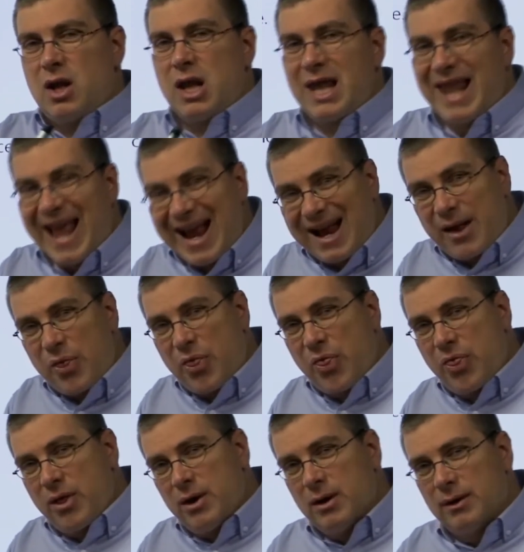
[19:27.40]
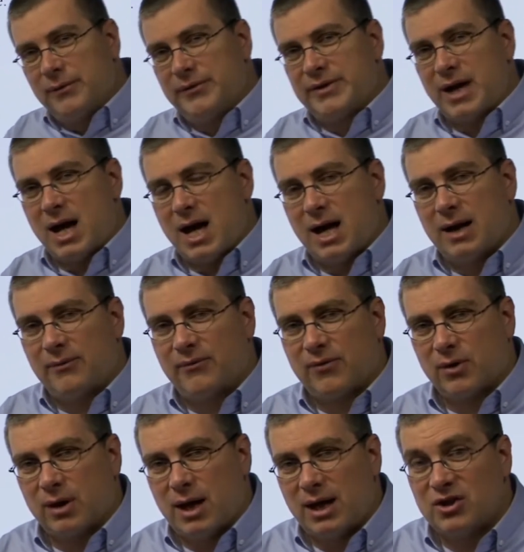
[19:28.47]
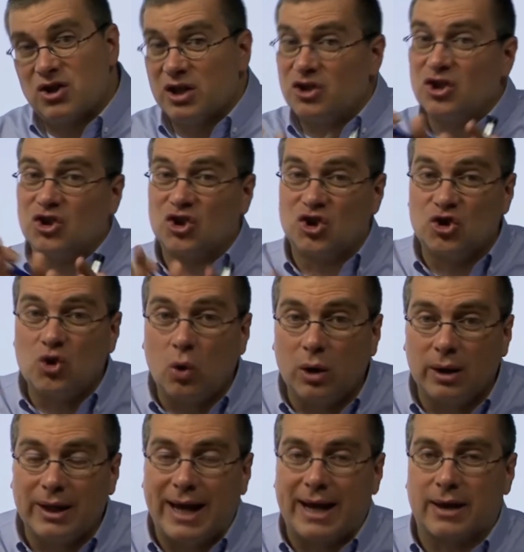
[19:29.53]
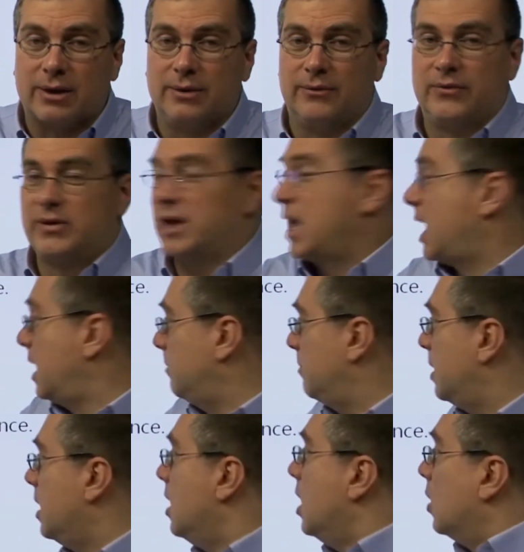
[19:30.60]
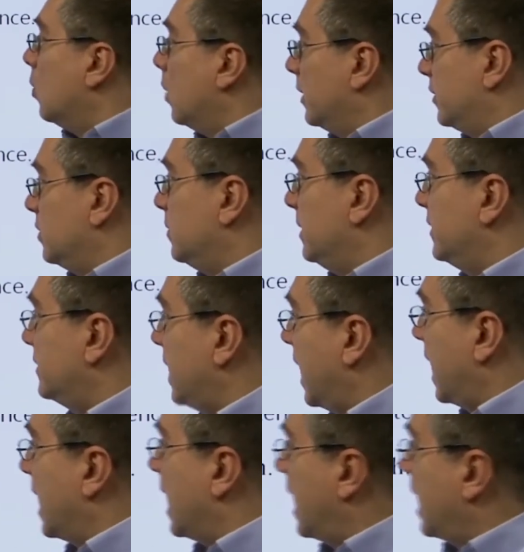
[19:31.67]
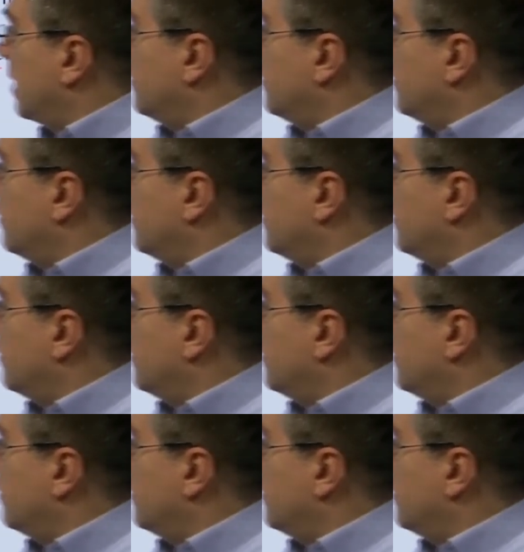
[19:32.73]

length of time for lunch. It's a short length of time. What do we say? I